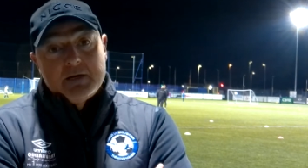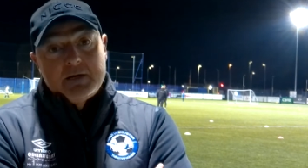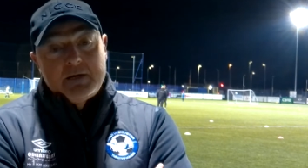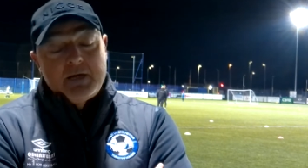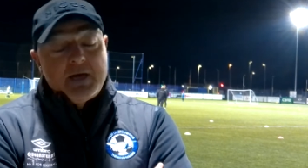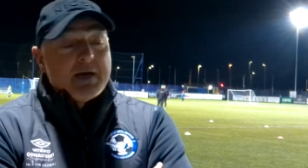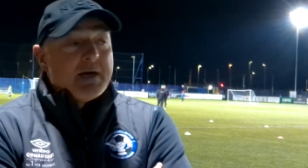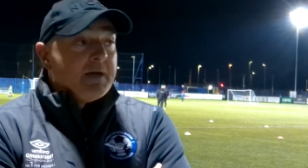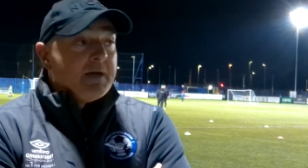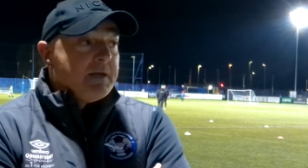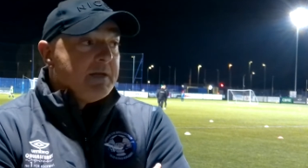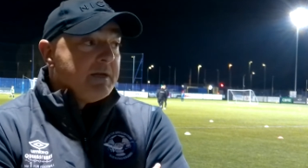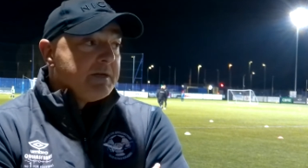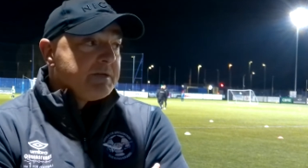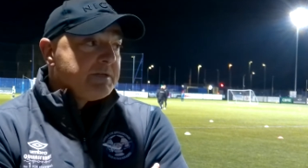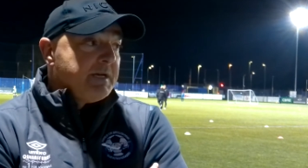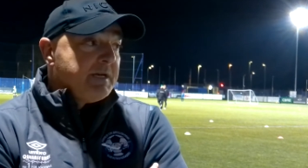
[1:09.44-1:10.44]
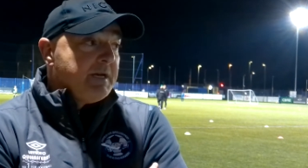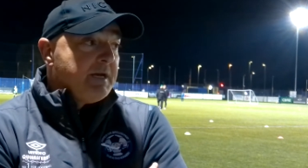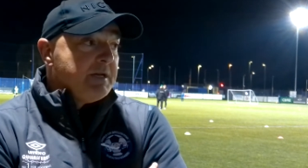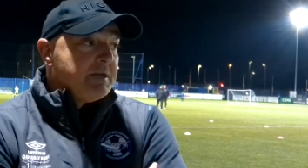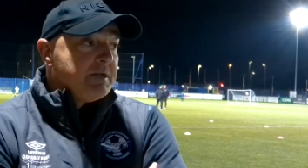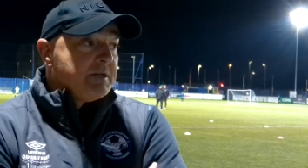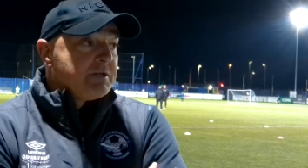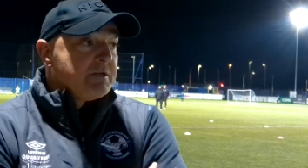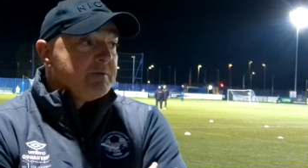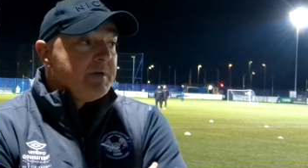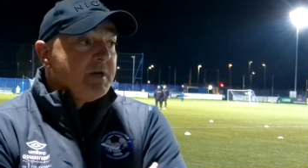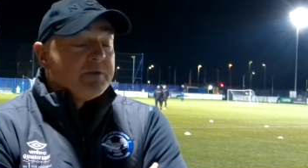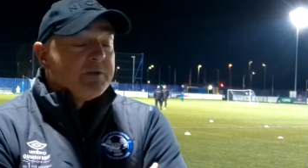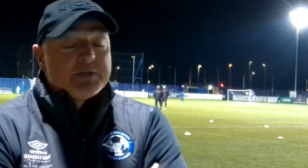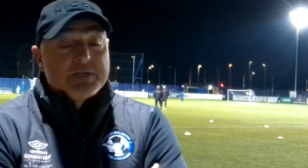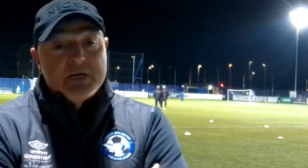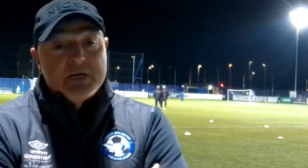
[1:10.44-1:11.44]
Yeah, like I say, it's going to be
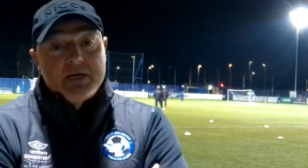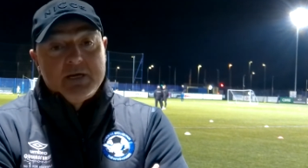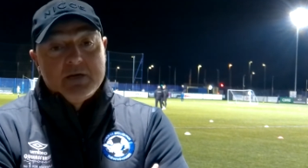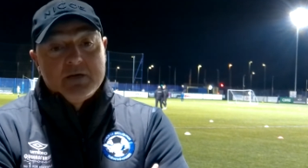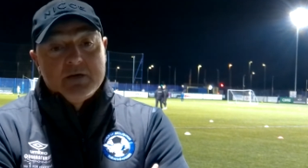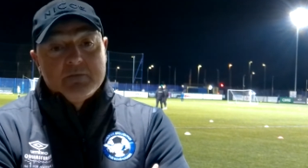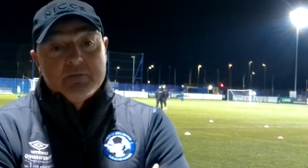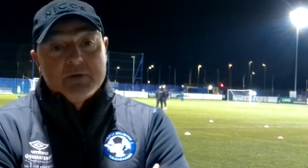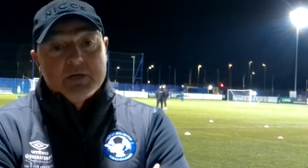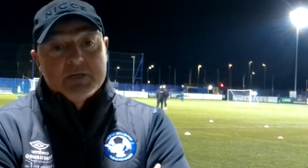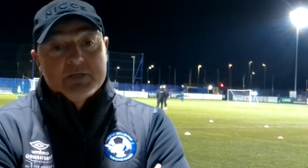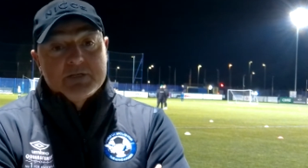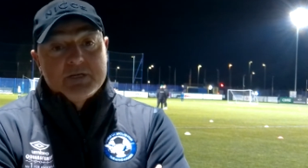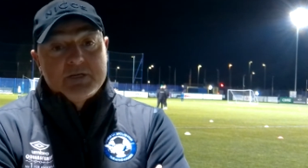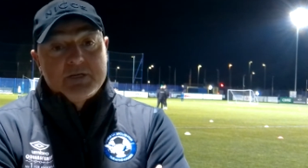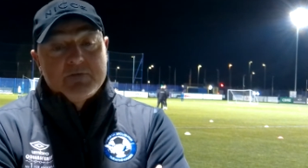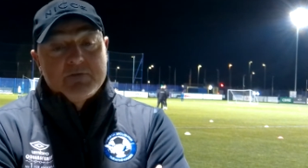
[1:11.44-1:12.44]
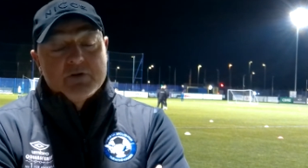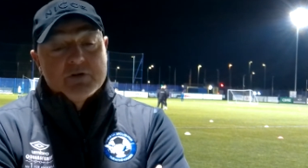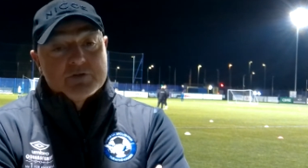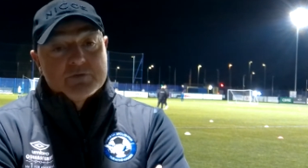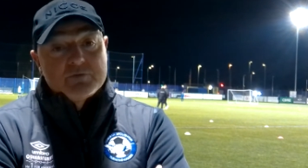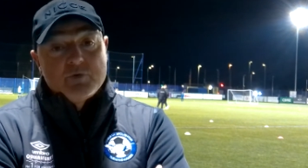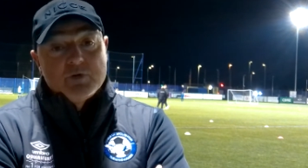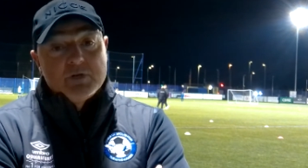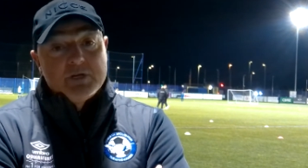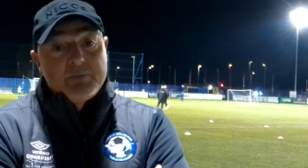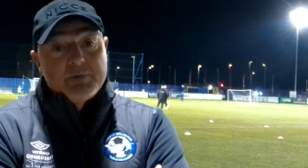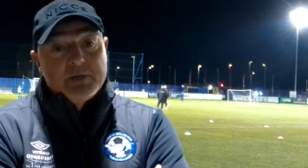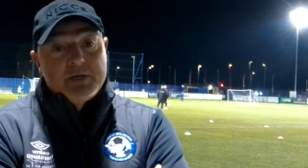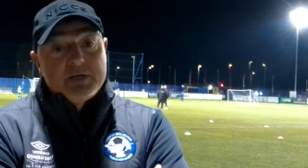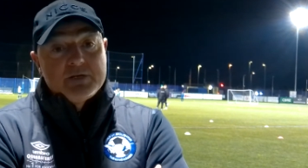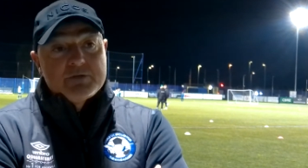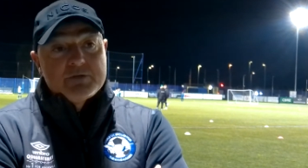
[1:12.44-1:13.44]
on the day. Like I said, they've got some quality
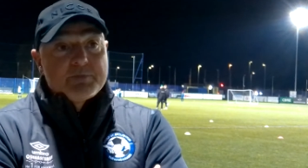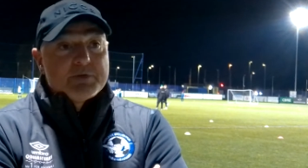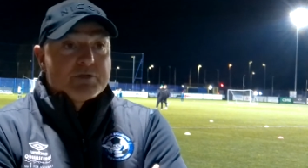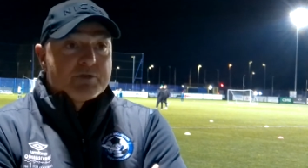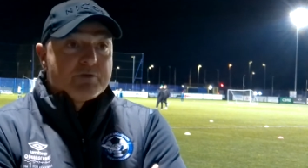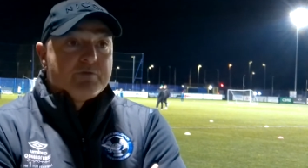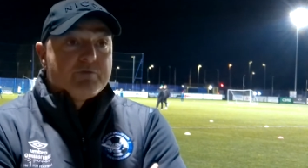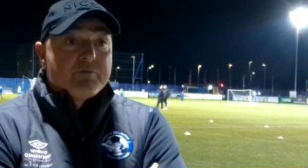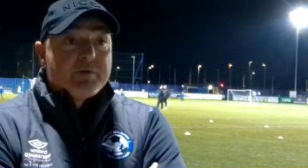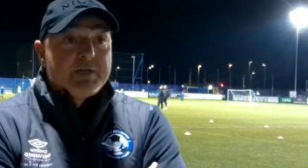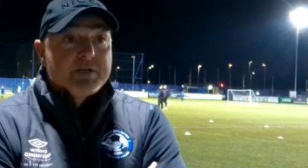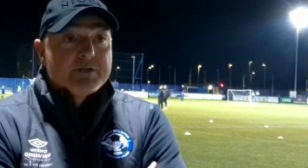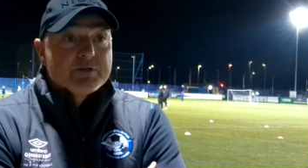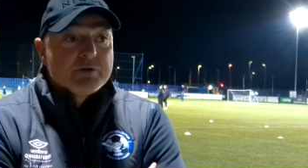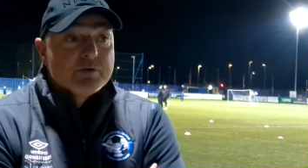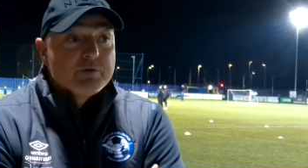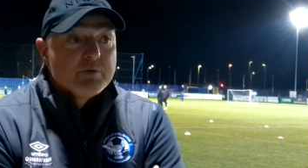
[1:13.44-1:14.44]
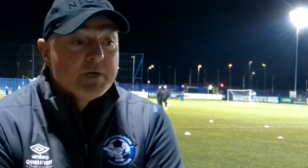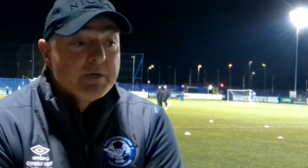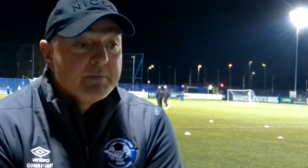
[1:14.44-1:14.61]
players, but so have we. So